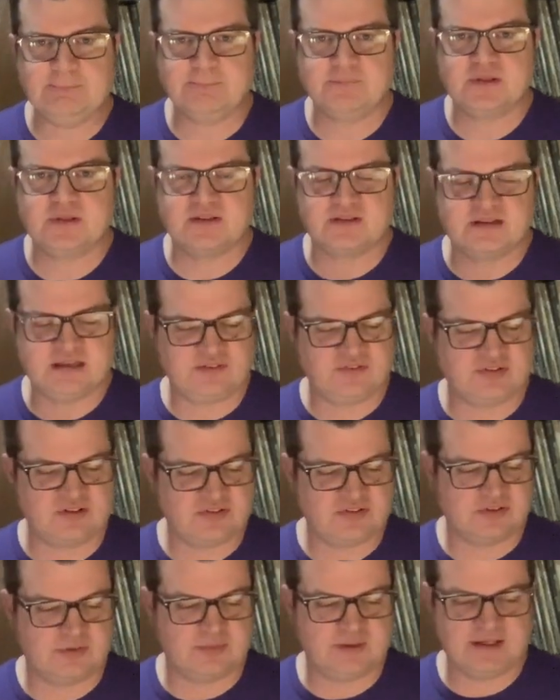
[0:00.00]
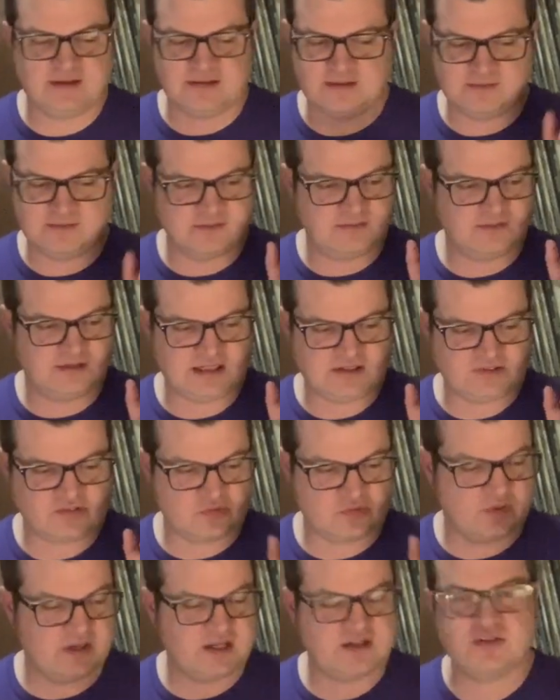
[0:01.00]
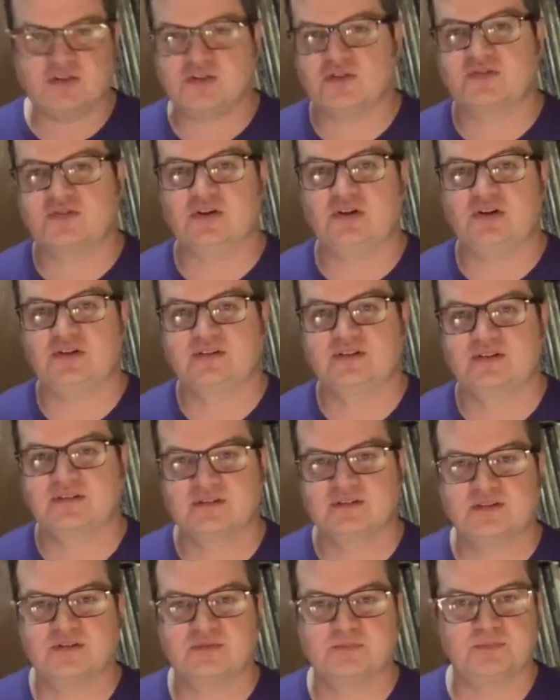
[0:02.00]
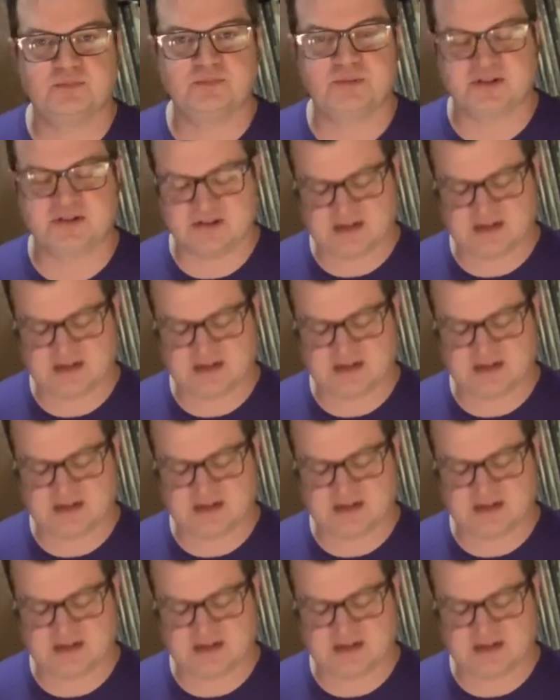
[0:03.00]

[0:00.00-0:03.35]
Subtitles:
This instrument, it's 22 years old. It was built in